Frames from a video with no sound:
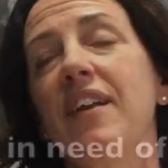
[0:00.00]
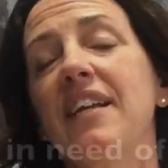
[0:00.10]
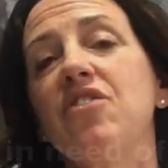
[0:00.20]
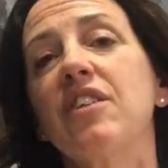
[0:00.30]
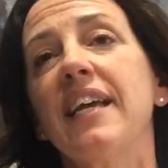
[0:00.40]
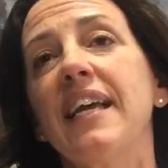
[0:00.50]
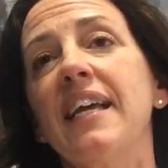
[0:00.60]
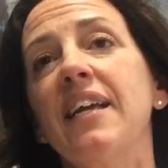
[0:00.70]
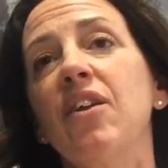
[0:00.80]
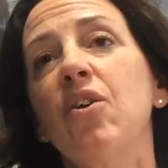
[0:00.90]
financial
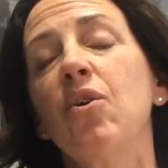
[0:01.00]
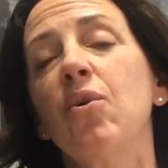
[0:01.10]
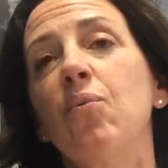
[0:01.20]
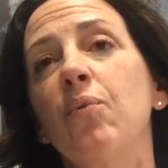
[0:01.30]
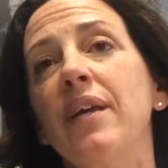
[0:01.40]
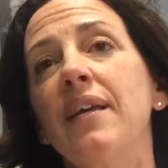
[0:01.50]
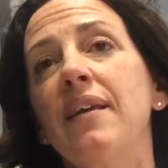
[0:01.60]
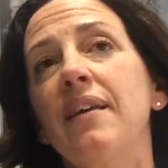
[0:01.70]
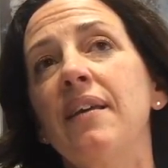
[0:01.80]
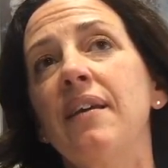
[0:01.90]
aid,
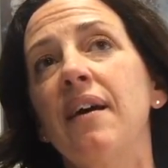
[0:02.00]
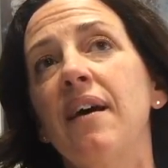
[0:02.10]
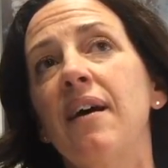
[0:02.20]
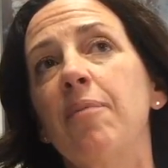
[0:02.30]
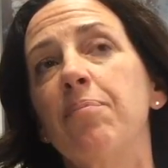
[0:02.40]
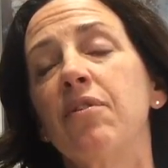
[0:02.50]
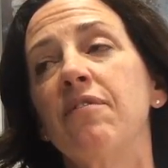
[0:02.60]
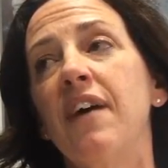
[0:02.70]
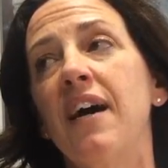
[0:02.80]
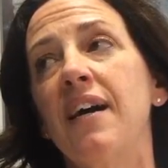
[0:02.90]
we
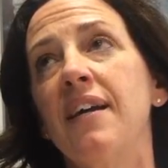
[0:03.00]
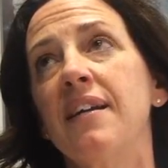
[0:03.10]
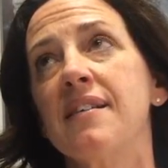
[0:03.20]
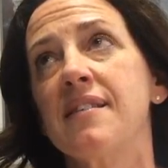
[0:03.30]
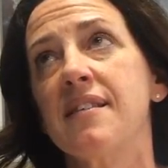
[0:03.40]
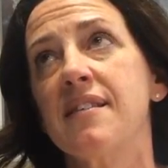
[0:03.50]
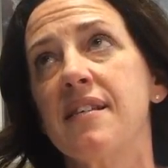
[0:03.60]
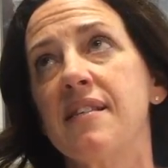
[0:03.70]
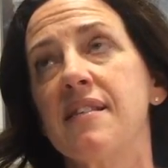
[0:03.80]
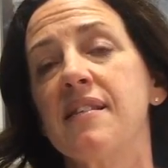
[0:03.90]
provide
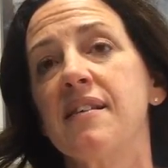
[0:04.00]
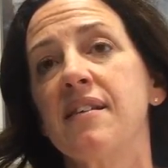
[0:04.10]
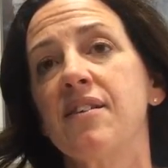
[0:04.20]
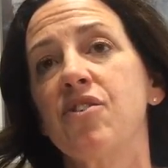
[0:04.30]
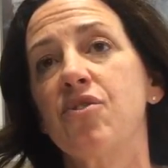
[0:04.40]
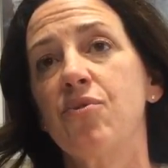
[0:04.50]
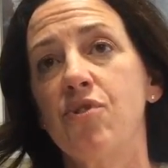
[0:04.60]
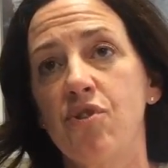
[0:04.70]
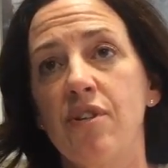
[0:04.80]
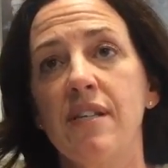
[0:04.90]
assistance to
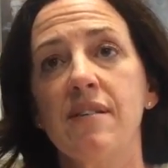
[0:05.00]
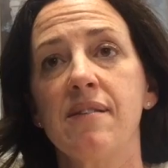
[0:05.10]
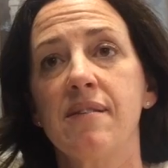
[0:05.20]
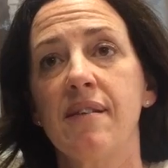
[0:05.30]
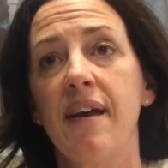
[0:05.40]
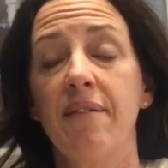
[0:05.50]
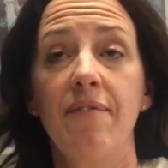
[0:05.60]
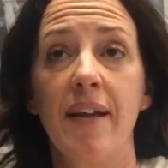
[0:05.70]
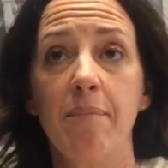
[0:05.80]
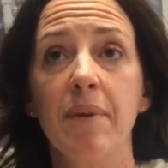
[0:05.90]
students and
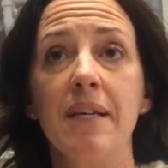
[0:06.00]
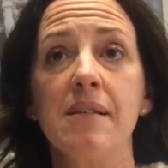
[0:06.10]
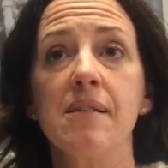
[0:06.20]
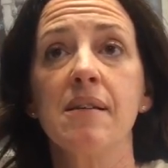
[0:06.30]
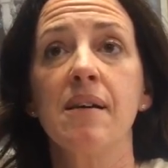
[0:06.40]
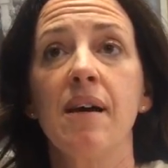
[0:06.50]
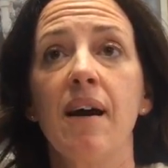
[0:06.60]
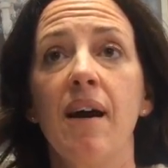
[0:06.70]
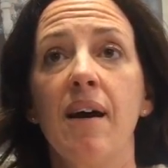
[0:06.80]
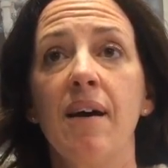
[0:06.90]
families
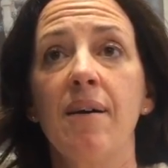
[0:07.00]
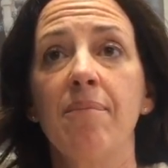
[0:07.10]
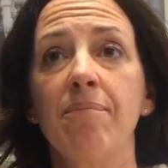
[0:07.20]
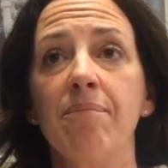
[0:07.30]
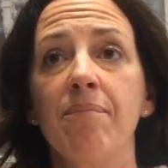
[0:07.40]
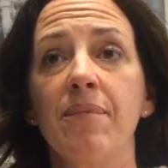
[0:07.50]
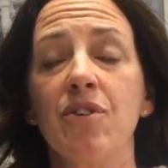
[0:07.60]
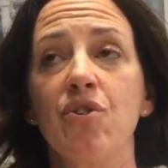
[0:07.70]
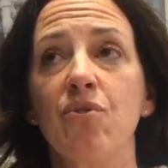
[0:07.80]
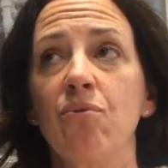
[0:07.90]

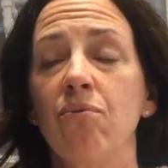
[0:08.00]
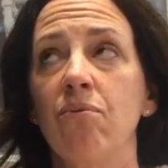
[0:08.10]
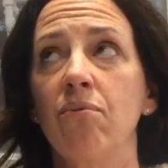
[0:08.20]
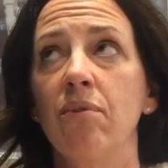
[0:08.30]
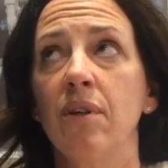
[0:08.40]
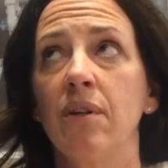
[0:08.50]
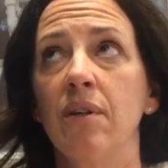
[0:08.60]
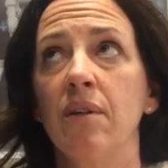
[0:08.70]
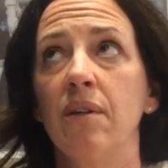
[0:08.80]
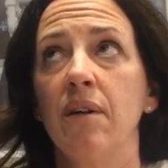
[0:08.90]
to
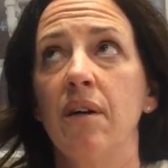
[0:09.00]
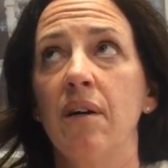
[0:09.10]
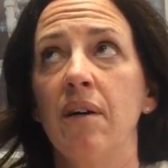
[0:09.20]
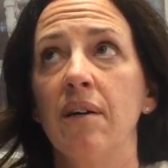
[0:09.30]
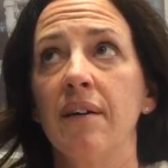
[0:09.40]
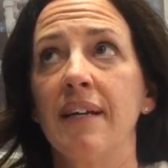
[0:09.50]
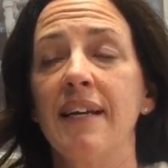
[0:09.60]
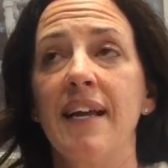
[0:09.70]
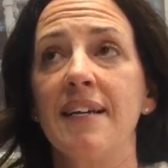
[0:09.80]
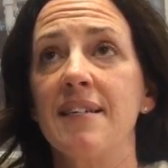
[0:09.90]

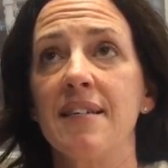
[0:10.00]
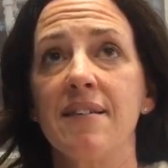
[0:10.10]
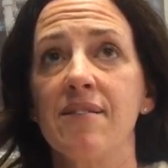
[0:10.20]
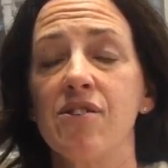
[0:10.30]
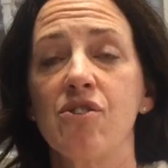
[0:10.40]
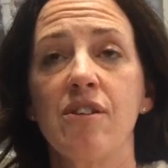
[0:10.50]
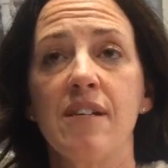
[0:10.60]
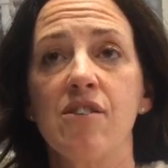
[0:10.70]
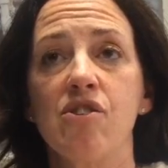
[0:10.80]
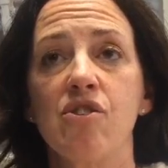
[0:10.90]
connect
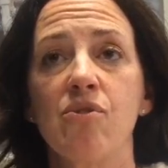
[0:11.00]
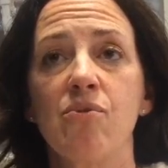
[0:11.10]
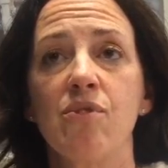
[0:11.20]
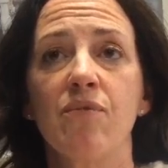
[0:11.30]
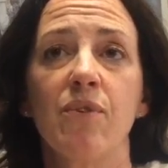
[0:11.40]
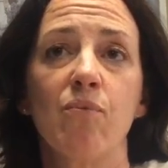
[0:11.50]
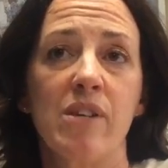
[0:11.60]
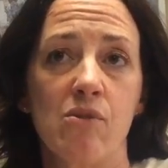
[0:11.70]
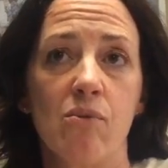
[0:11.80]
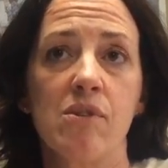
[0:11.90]
students to different
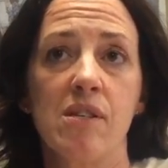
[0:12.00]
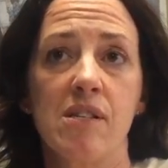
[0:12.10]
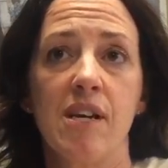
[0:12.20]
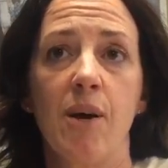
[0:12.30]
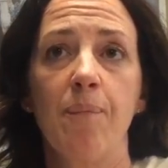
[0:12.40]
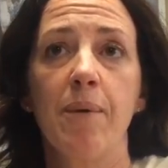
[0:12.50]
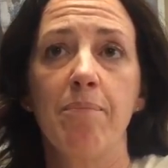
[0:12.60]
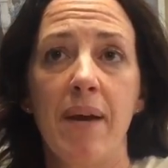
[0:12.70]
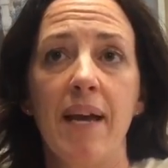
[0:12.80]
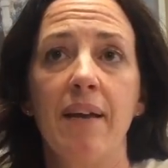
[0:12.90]
resources to help
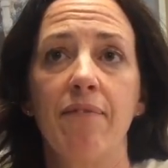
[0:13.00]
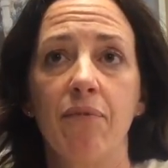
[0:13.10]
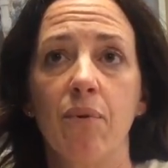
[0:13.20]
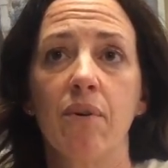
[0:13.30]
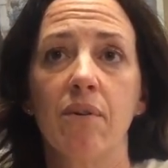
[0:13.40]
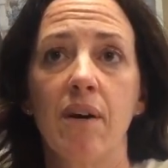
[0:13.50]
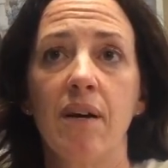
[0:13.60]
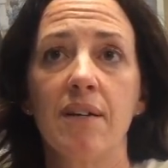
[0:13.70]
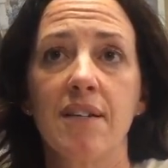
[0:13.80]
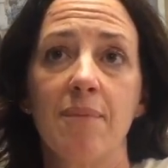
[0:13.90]
them pay for
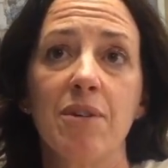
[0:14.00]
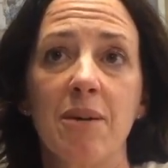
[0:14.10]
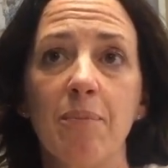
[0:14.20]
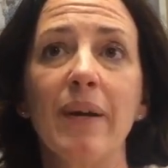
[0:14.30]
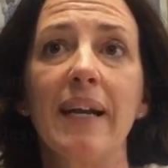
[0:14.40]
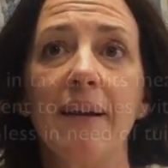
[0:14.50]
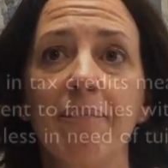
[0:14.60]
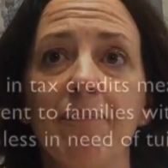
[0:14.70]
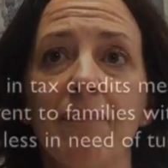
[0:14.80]
to come to Cabrini.